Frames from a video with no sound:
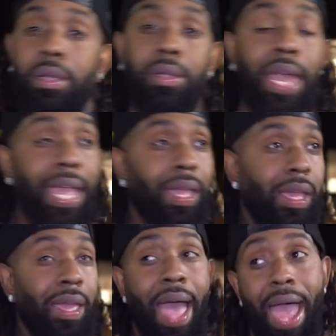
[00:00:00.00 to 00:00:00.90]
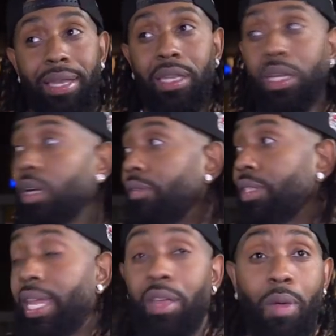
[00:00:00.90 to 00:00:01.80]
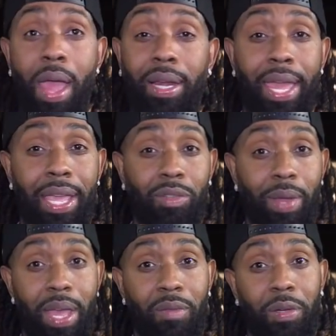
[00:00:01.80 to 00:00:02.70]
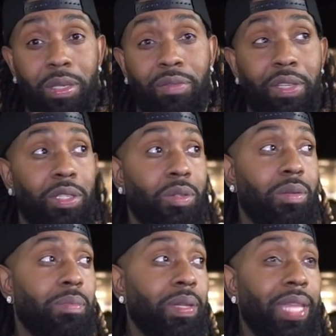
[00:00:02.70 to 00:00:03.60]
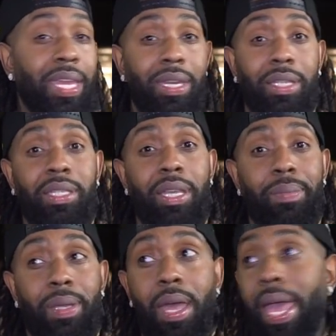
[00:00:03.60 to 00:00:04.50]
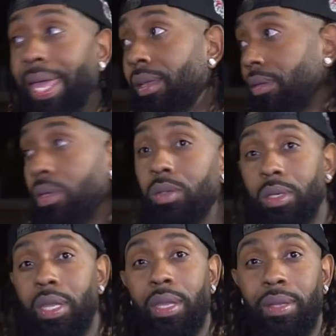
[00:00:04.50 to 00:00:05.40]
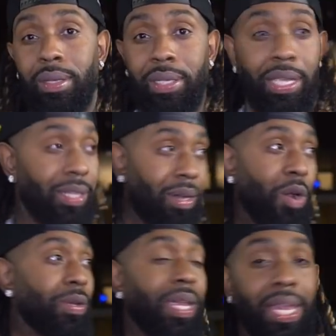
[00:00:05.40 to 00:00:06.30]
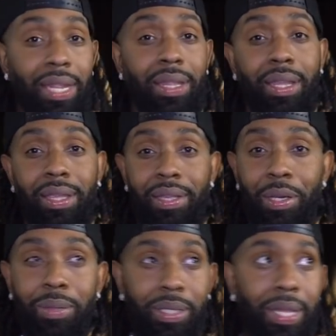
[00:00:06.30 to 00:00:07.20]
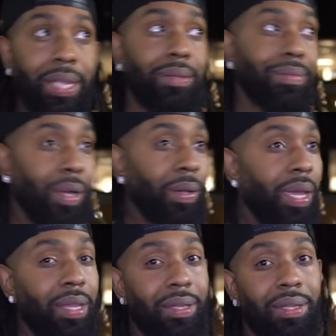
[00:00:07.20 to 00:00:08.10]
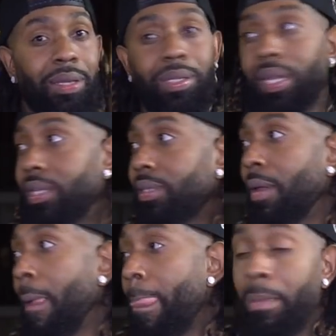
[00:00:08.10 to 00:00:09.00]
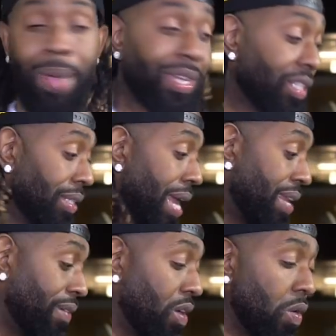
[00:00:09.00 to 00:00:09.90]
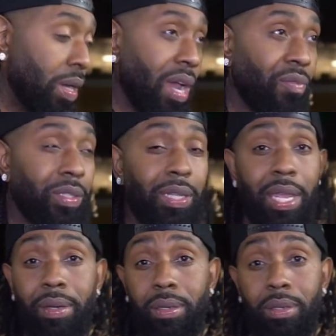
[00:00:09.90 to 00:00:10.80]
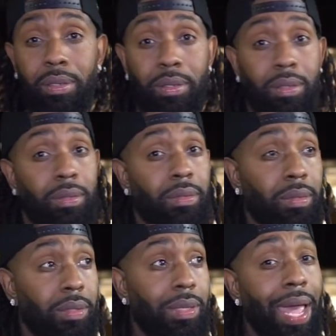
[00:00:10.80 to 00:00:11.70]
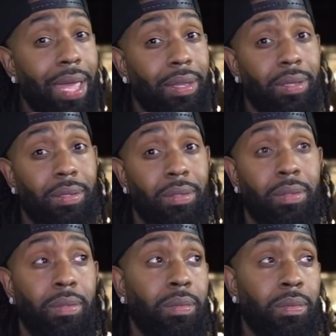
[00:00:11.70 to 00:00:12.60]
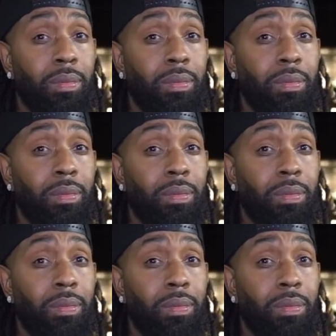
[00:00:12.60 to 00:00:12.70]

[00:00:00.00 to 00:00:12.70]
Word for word: Like, I loved Tay Rock last round versus Official, but they didn't accept it. All right, cool. Doesn't hurt anything, you know what I'm saying? It's like, okay, you know what I'm saying? Because my shit not even going off with slander. It's not. Right.